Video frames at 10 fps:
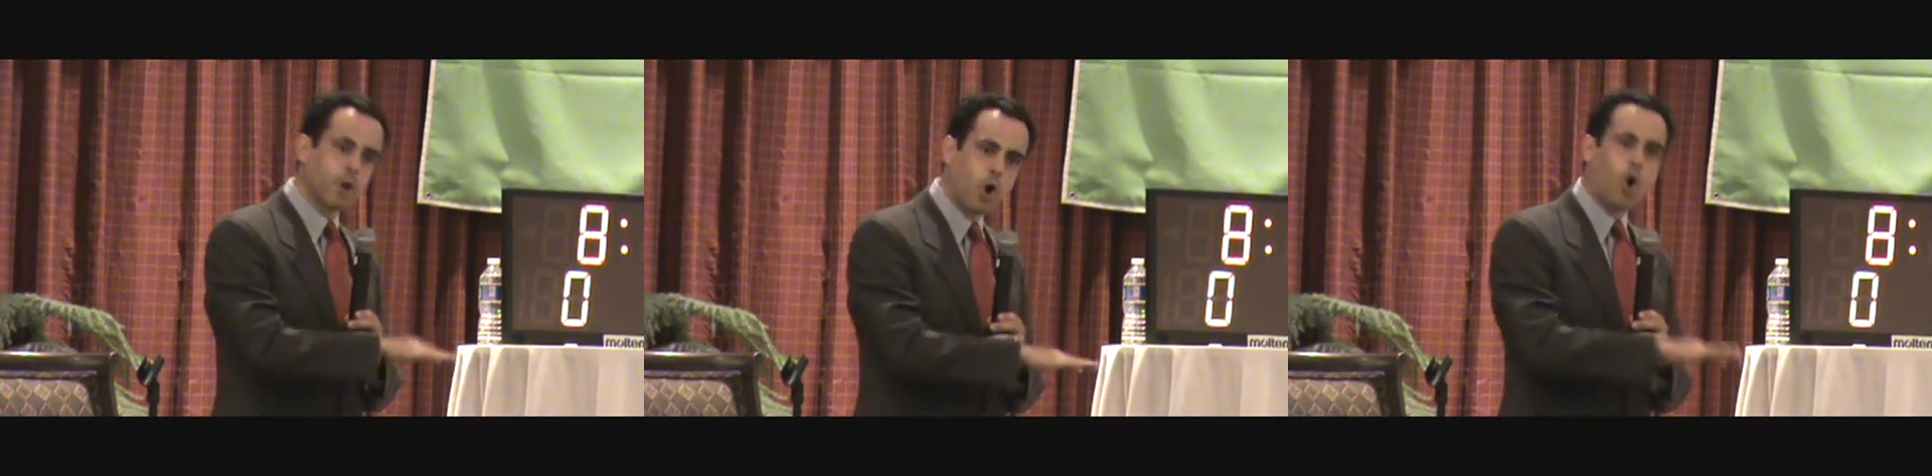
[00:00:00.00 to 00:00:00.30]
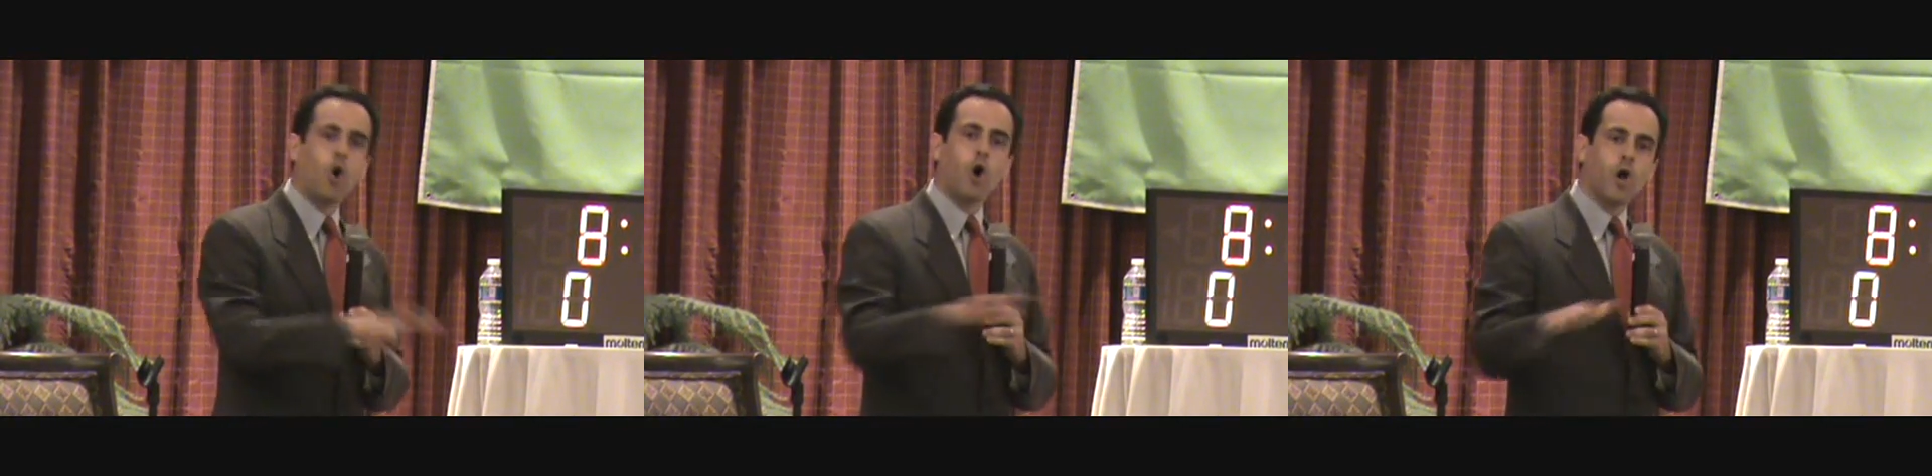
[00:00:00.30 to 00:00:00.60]
but
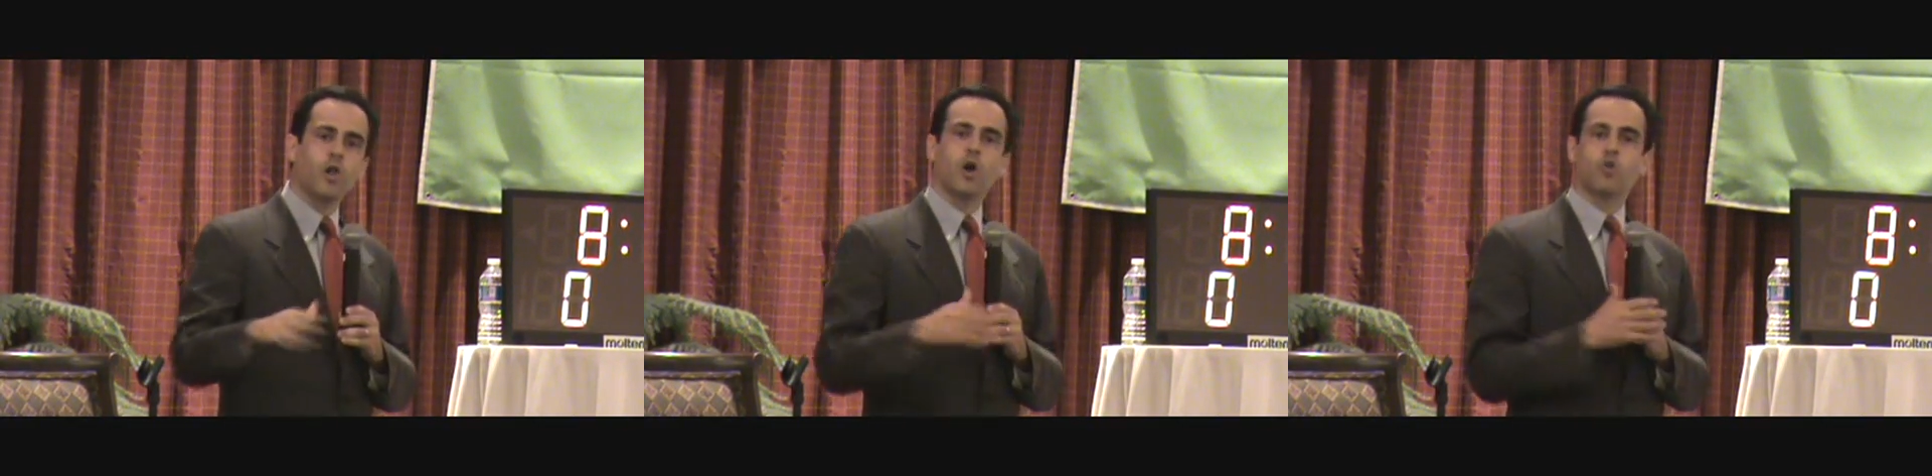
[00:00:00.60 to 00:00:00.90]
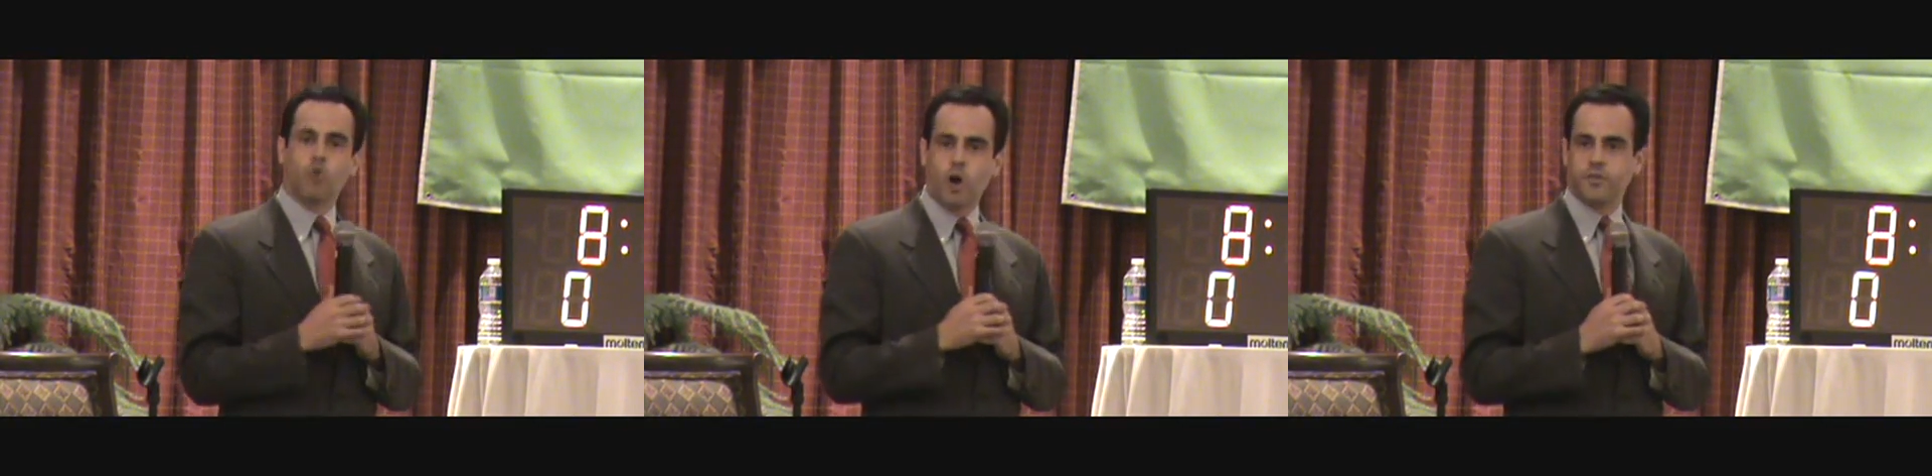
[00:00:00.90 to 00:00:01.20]

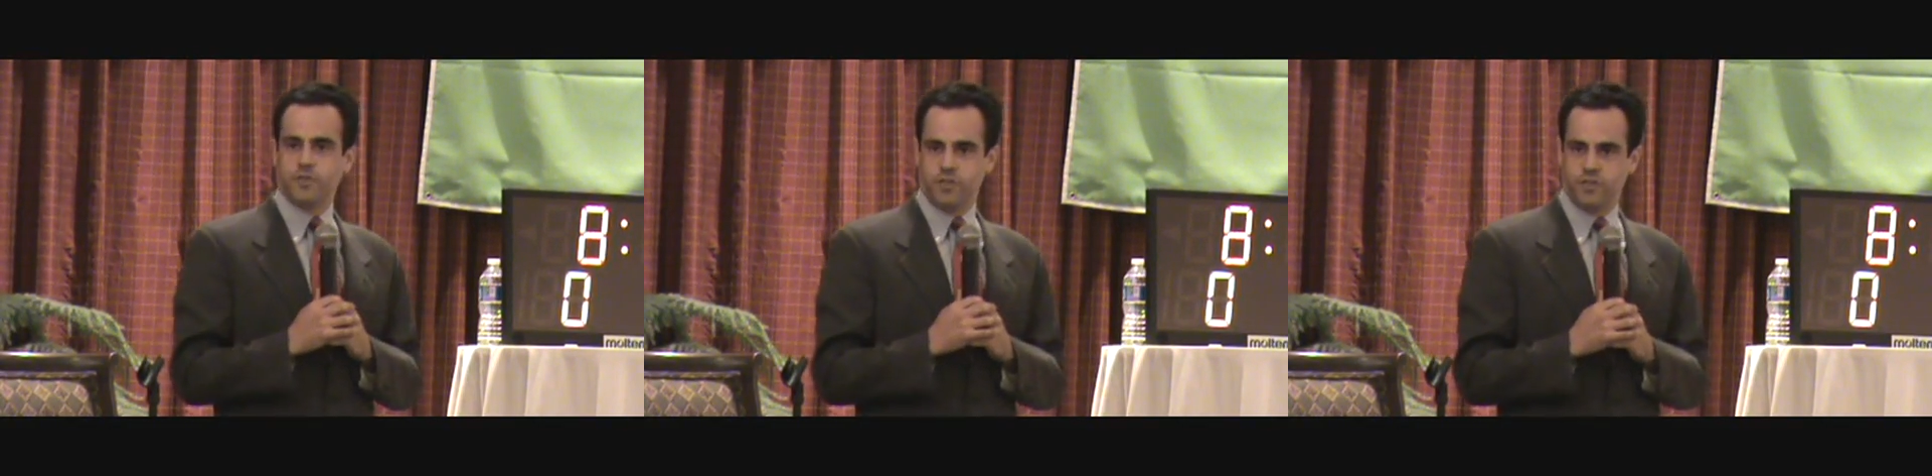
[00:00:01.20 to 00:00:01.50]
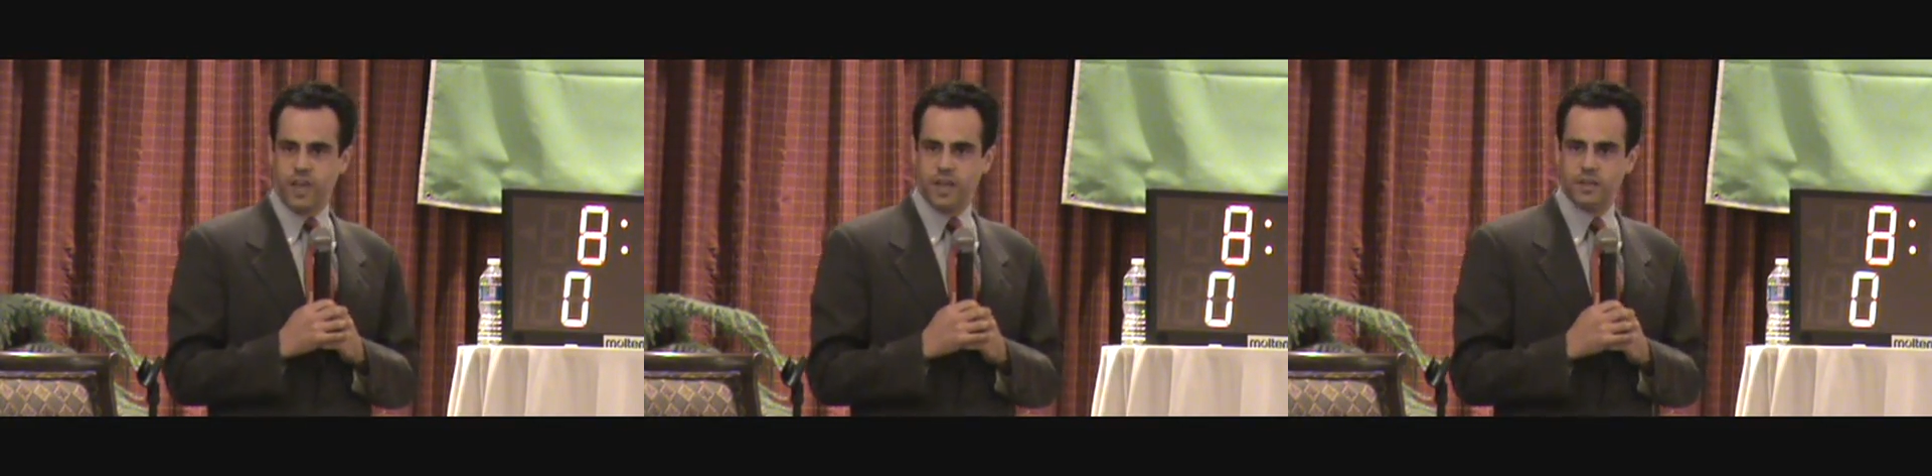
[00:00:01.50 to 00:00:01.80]
all across the
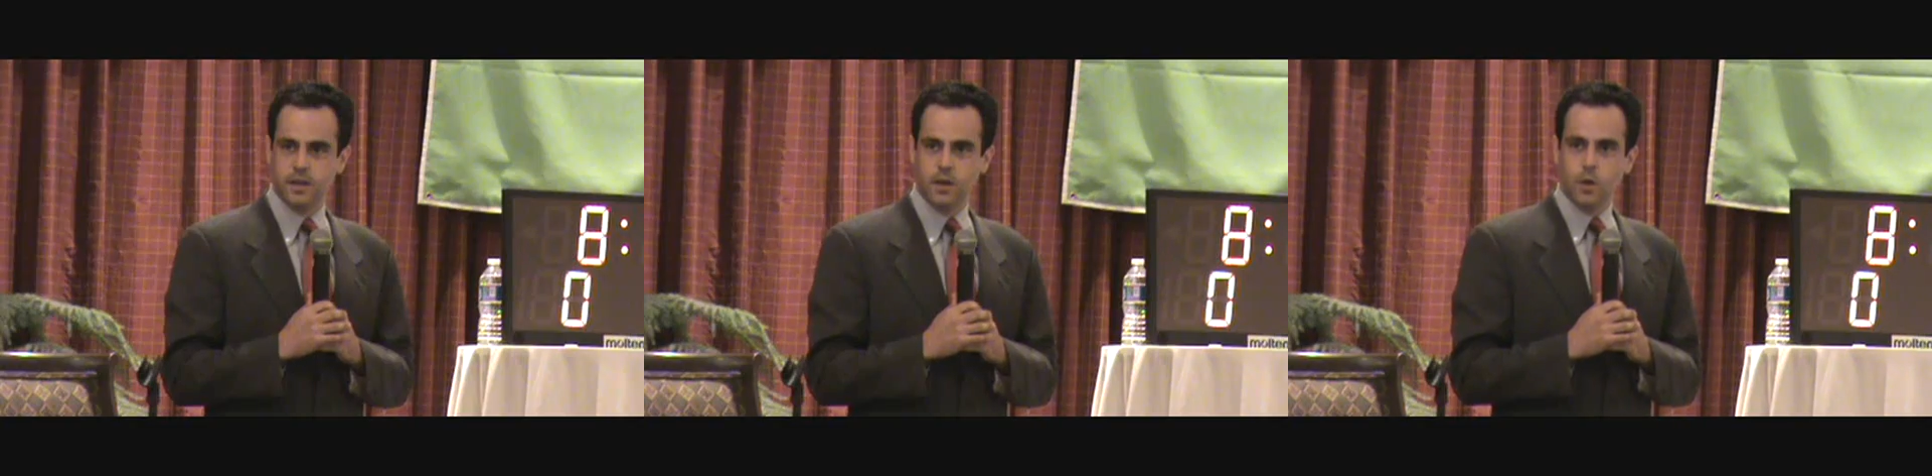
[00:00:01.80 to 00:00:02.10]
state.